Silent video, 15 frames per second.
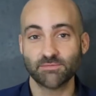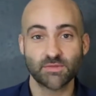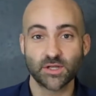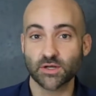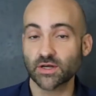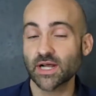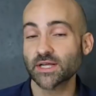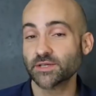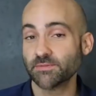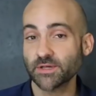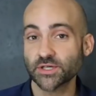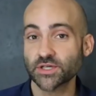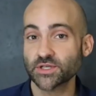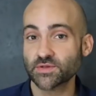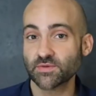Your
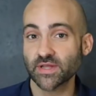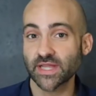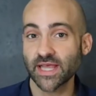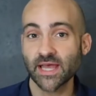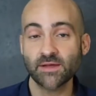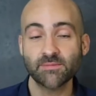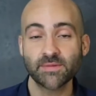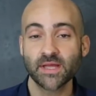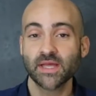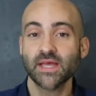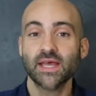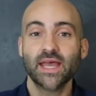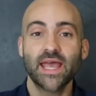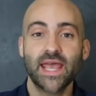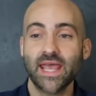contributions really help.
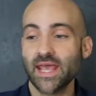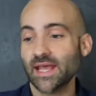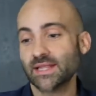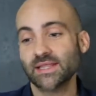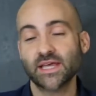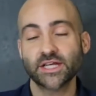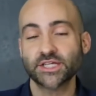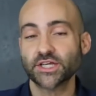And like,